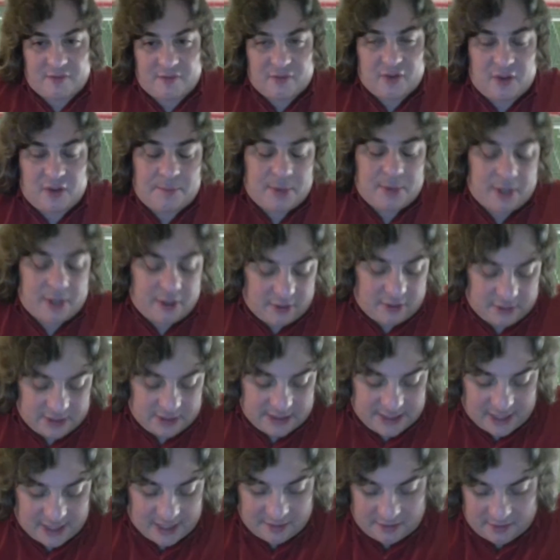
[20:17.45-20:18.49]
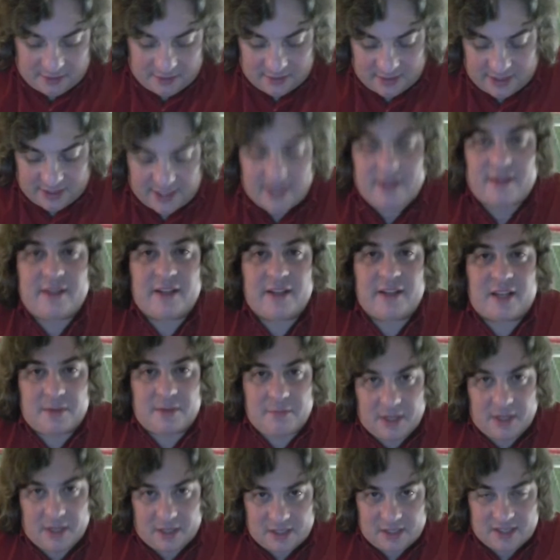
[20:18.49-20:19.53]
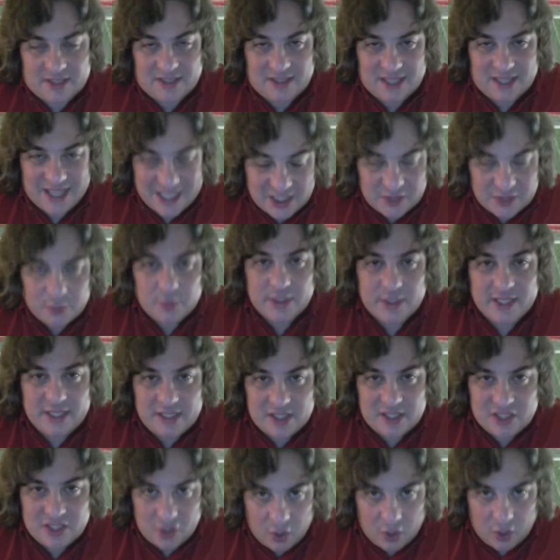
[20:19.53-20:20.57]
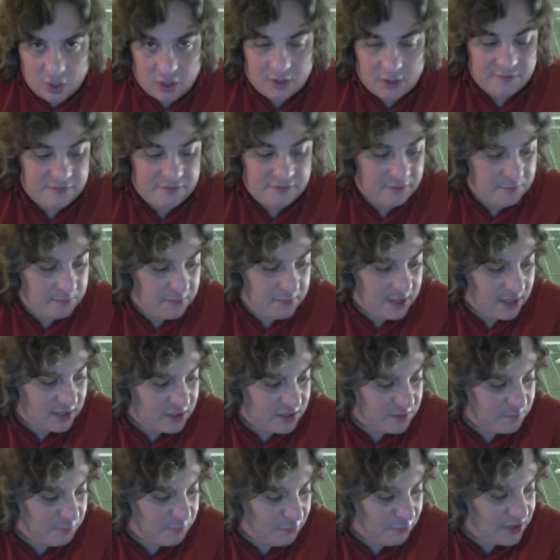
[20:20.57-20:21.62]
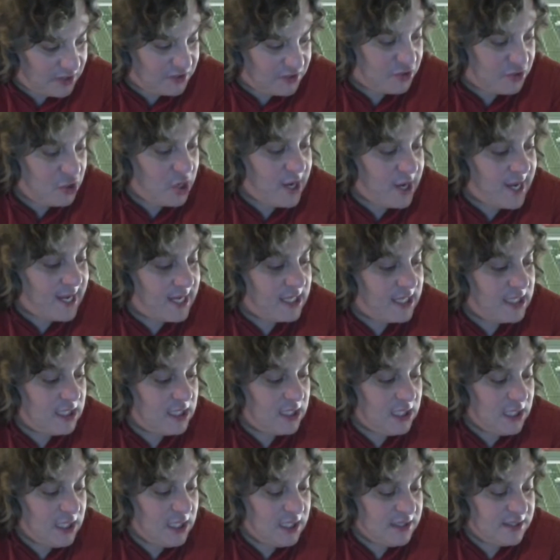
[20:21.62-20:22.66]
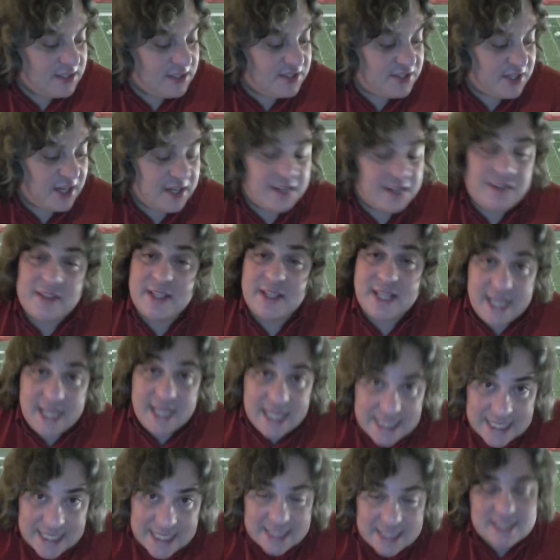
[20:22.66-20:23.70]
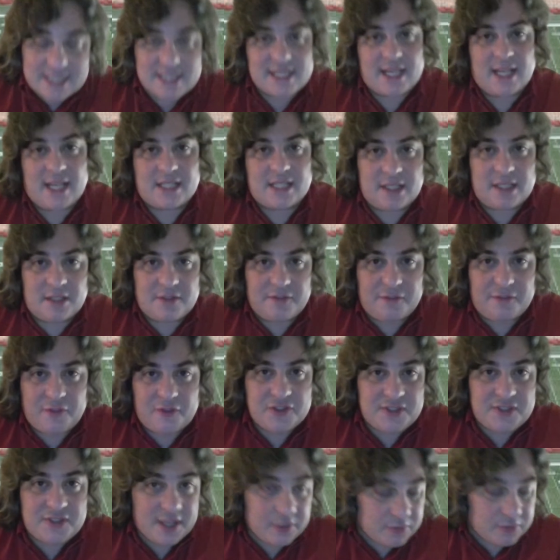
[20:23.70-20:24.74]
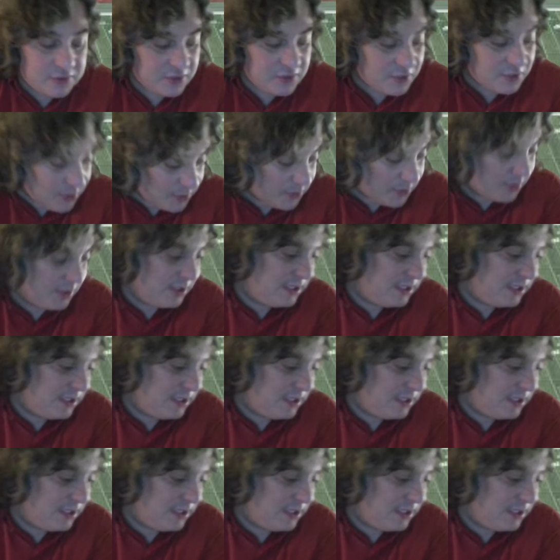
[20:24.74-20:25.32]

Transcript: Well, apparently Ethan Kaliakmanis liked what he saw from Max Brosner and decided that he'd get sacked on first down too.